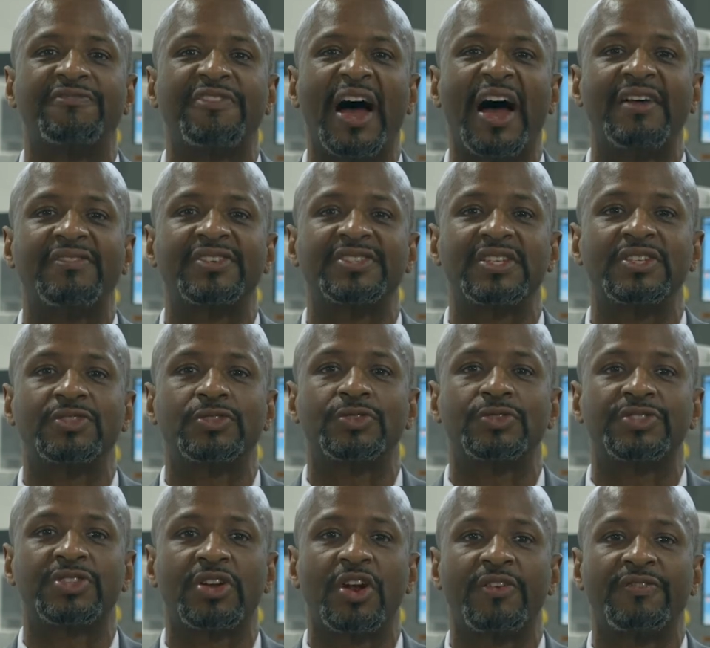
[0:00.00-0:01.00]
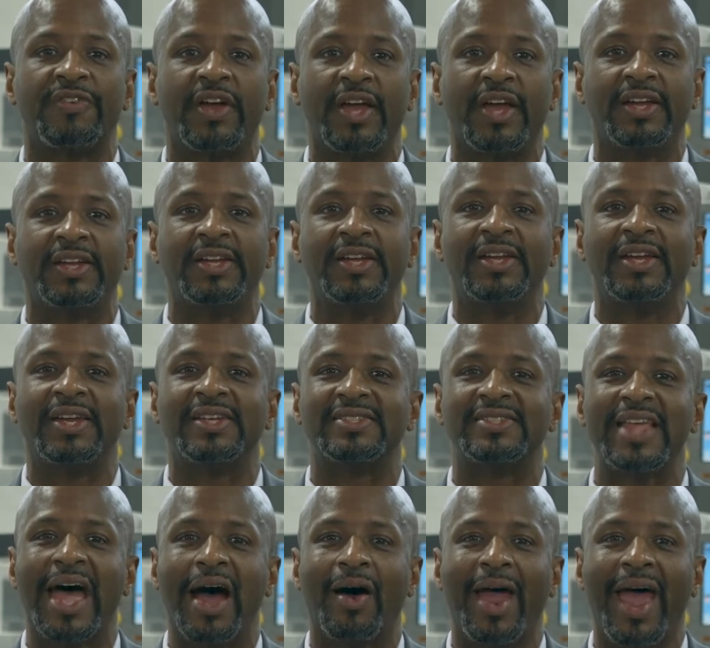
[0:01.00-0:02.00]
5 Essential Survey is
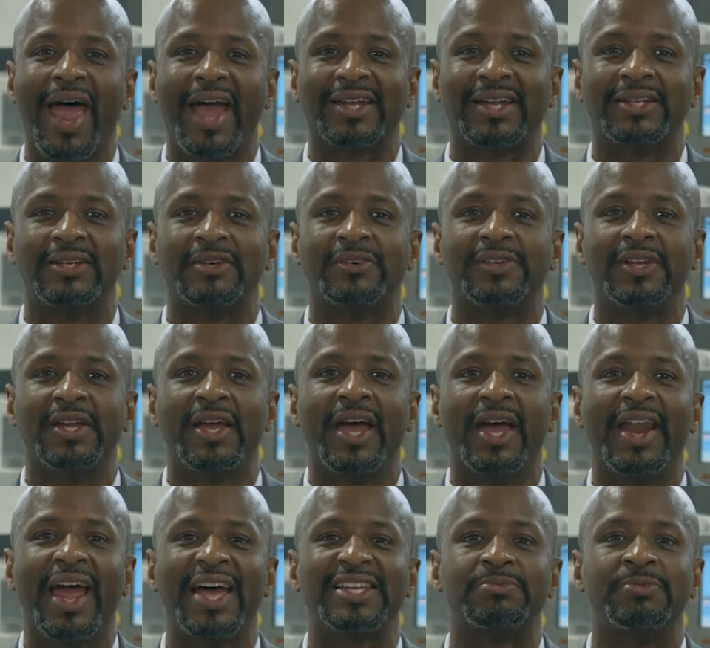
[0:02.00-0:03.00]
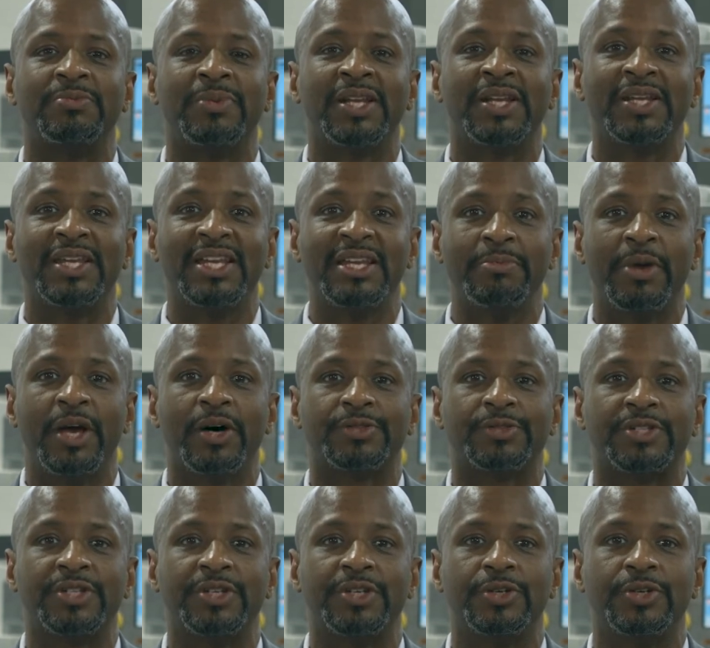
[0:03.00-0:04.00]
now active and has been emailed
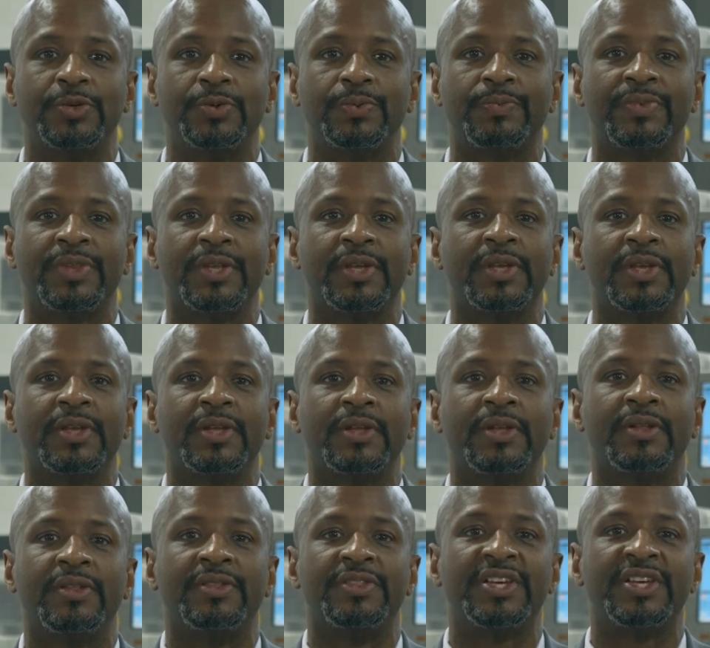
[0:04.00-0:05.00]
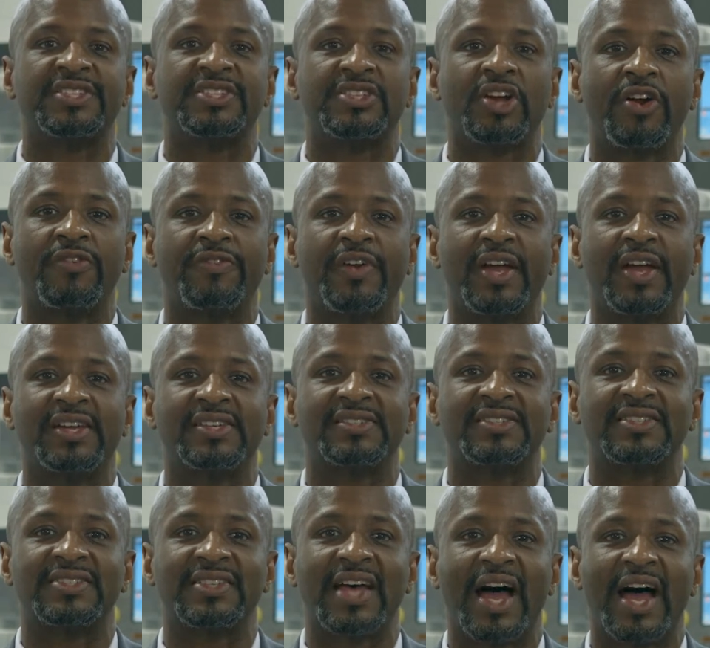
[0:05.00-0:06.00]
to you. This survey is
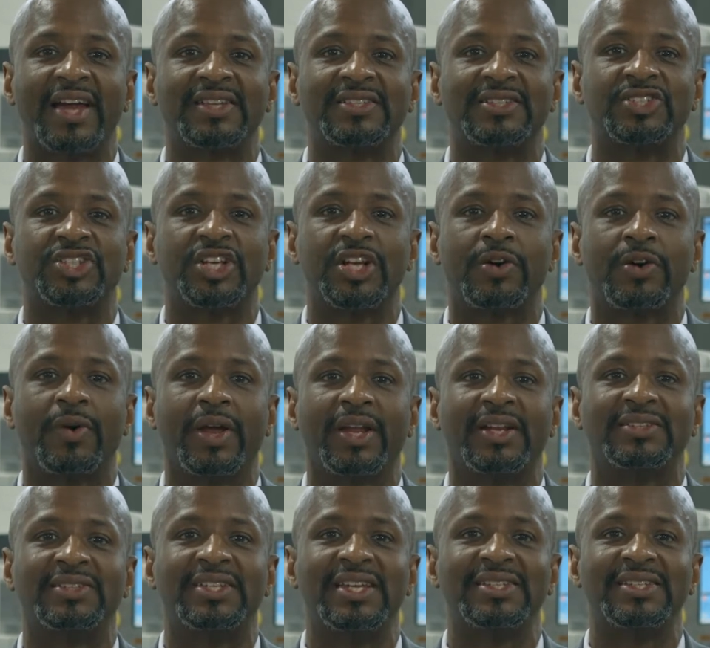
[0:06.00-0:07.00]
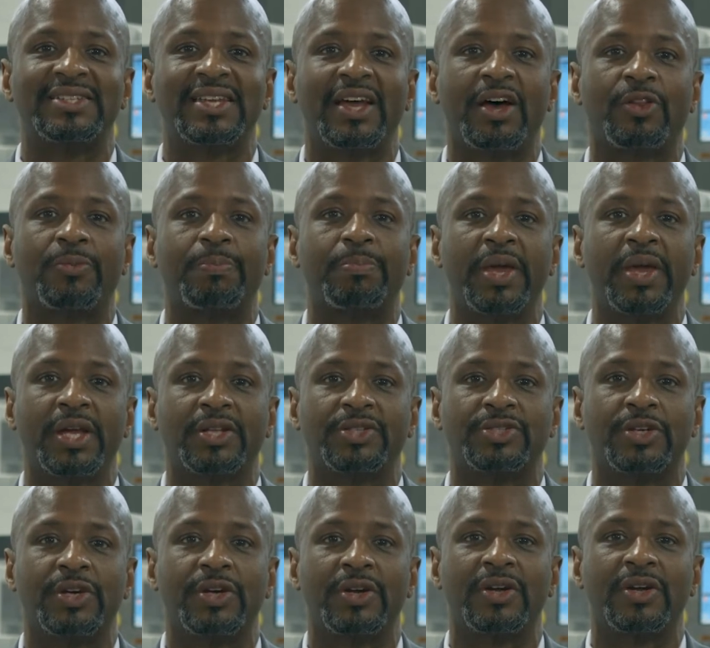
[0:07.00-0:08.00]
designed to generate a detailed
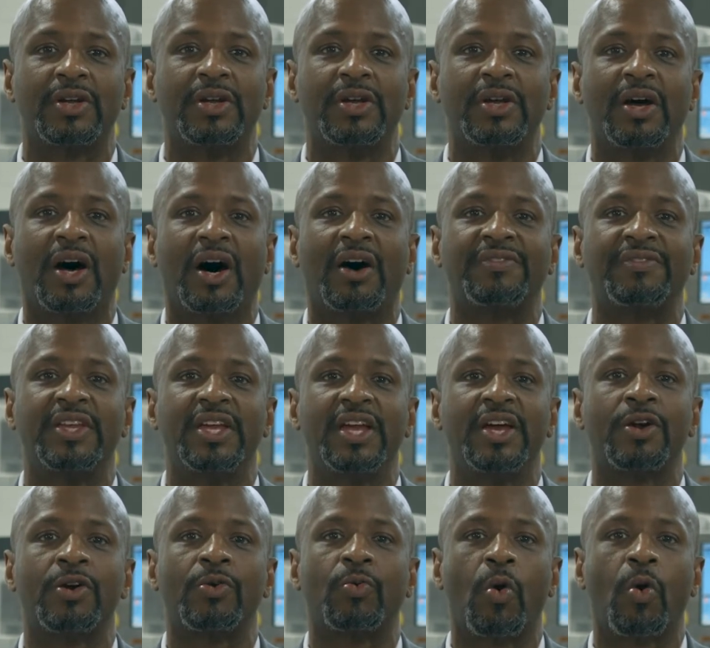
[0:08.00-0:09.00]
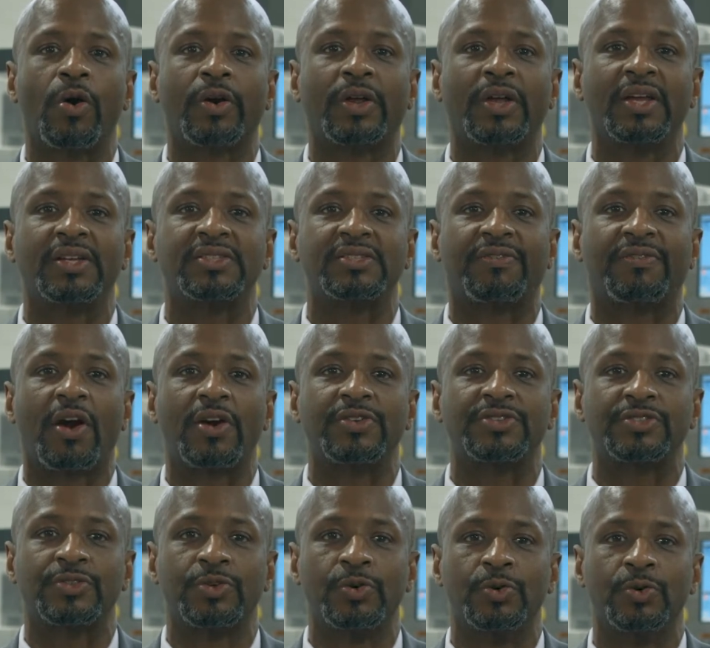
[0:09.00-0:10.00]
picture of the inner workings of our
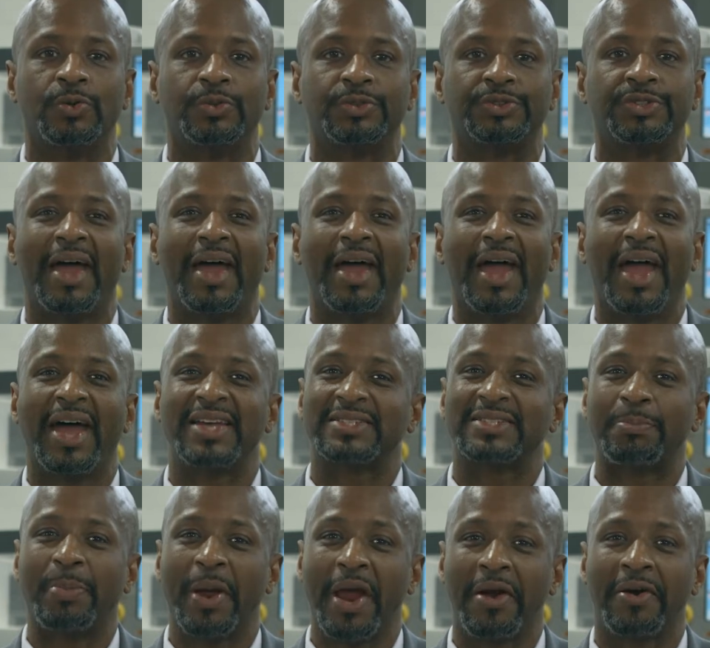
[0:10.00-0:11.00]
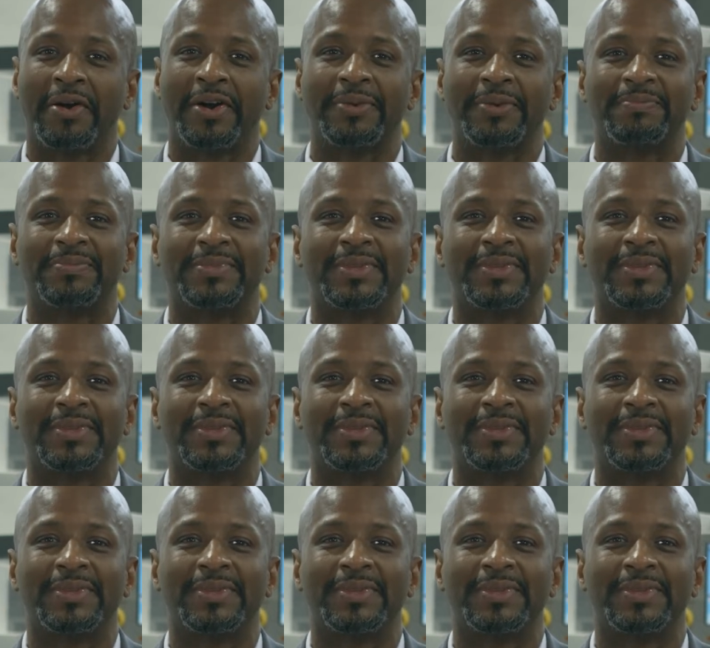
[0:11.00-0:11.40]
schools. As a parent,